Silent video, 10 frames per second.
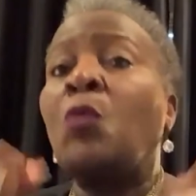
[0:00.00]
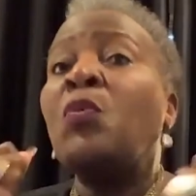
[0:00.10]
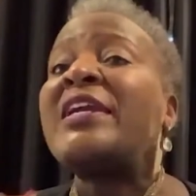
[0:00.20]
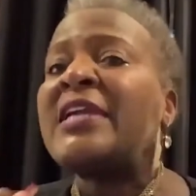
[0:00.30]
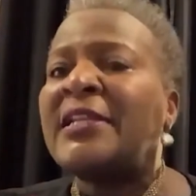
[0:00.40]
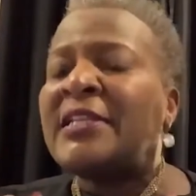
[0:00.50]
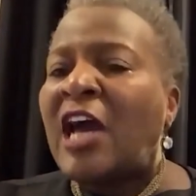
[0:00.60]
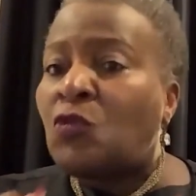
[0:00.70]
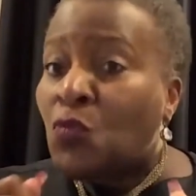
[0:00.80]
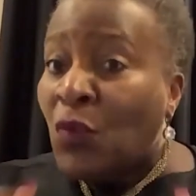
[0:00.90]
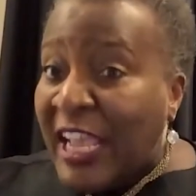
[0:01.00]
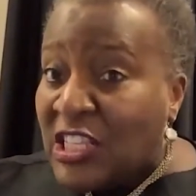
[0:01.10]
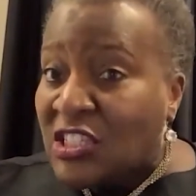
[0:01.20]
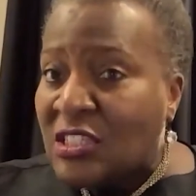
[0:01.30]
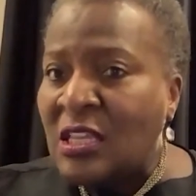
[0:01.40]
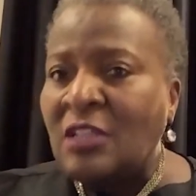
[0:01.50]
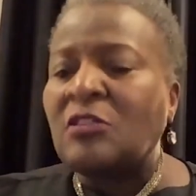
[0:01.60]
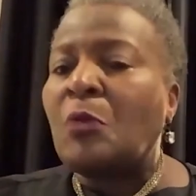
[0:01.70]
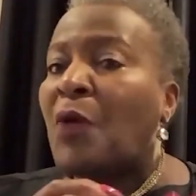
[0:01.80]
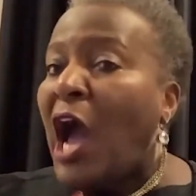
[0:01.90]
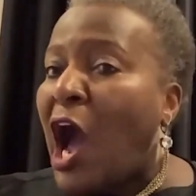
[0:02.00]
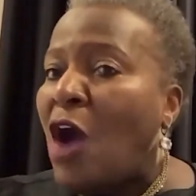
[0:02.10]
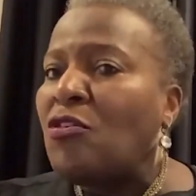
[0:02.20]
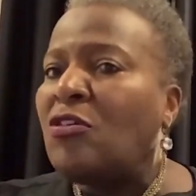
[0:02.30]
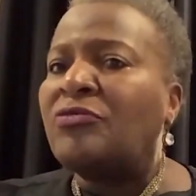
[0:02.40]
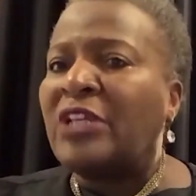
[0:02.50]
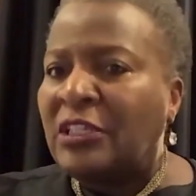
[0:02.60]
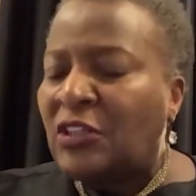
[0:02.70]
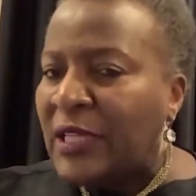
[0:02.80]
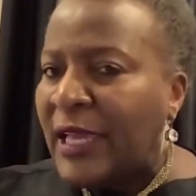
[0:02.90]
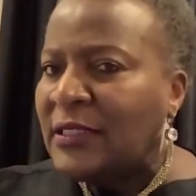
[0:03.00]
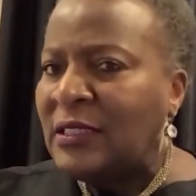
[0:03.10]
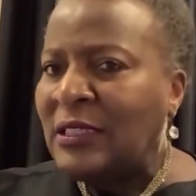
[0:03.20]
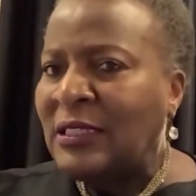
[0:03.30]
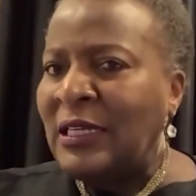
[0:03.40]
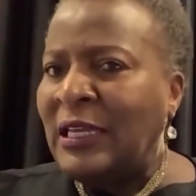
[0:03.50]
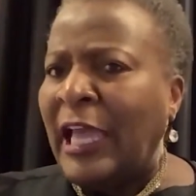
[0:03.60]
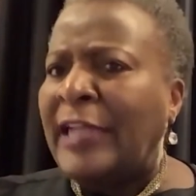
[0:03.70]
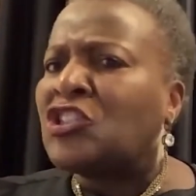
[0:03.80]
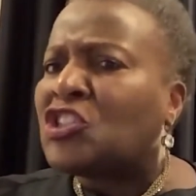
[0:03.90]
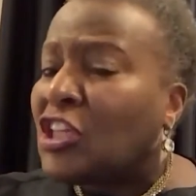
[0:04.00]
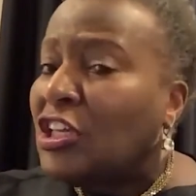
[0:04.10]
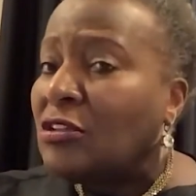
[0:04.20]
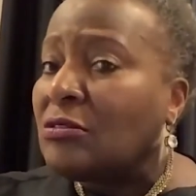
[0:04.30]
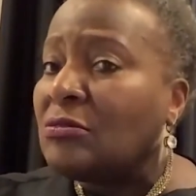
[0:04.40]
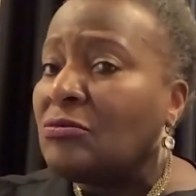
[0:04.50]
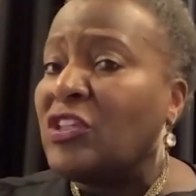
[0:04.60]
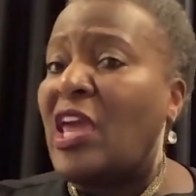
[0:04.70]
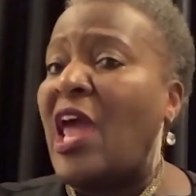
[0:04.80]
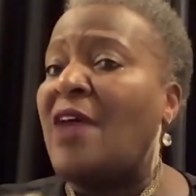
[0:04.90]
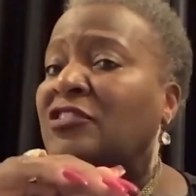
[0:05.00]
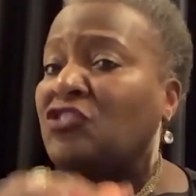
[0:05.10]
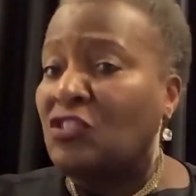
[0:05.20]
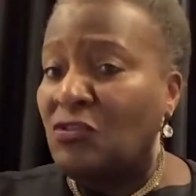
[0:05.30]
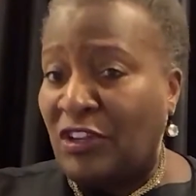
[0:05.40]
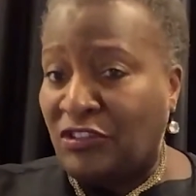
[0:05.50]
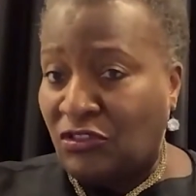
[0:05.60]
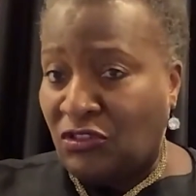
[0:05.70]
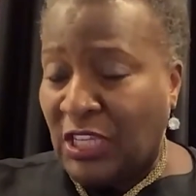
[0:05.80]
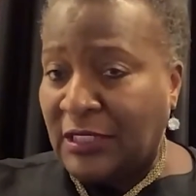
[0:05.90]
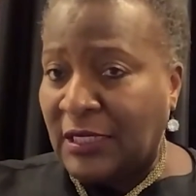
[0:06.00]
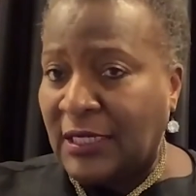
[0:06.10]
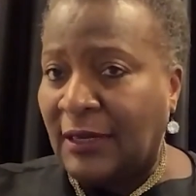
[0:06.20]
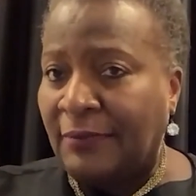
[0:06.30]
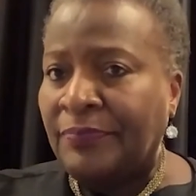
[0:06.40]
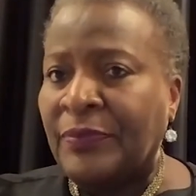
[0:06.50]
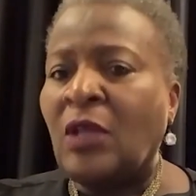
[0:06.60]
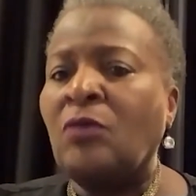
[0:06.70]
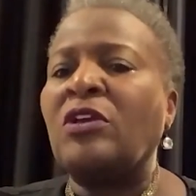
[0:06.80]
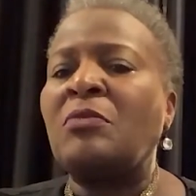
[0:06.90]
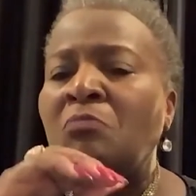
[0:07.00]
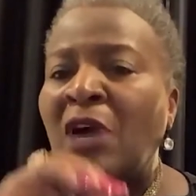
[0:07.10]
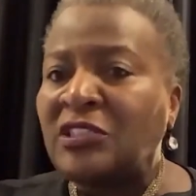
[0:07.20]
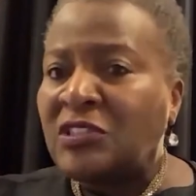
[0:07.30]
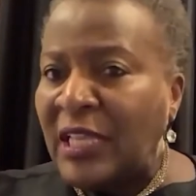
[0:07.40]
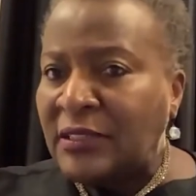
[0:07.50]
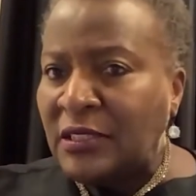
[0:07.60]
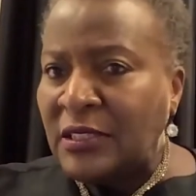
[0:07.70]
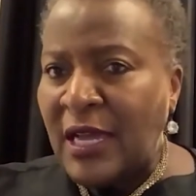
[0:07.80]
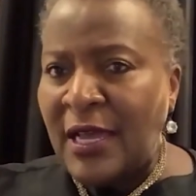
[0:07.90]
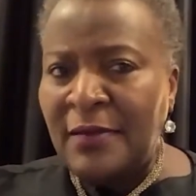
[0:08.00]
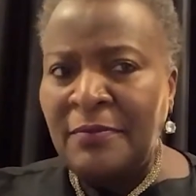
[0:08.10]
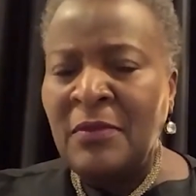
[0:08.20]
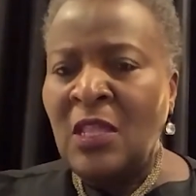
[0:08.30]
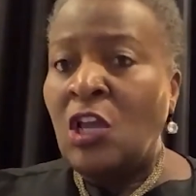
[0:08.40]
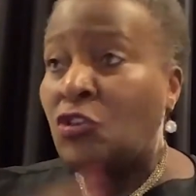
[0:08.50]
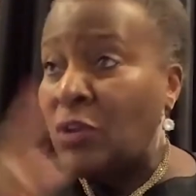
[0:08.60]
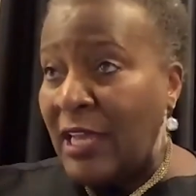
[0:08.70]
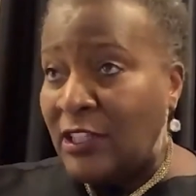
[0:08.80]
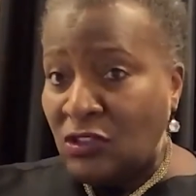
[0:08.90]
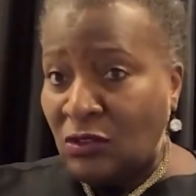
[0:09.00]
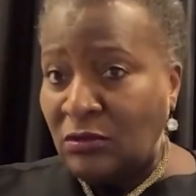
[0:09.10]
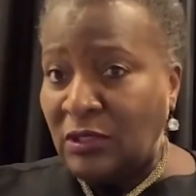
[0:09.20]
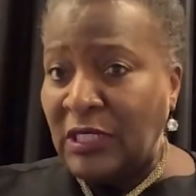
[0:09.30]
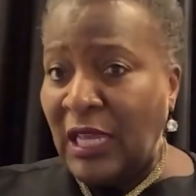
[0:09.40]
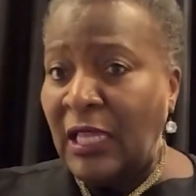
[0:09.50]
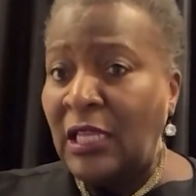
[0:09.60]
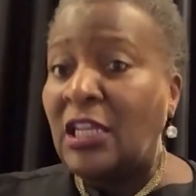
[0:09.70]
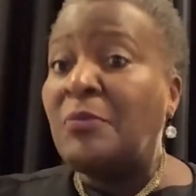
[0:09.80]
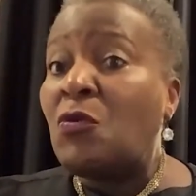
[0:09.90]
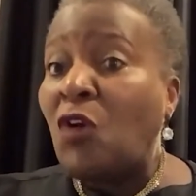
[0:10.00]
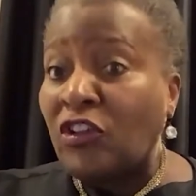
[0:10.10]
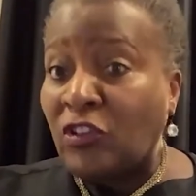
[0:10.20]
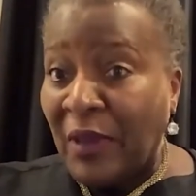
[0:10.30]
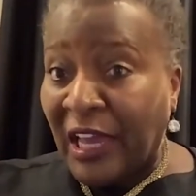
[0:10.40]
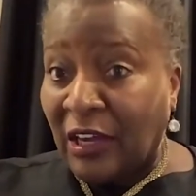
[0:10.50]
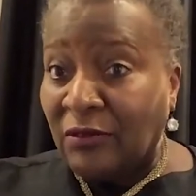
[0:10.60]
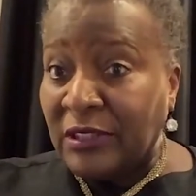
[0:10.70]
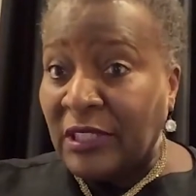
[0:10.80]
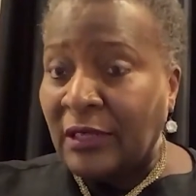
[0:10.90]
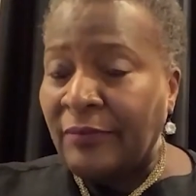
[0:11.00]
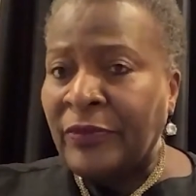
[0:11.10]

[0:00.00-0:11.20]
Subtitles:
We cannot waste the power of intellect and skill we have in generations yet to come. We must take the time. You're not in school today, let me walk you back over there.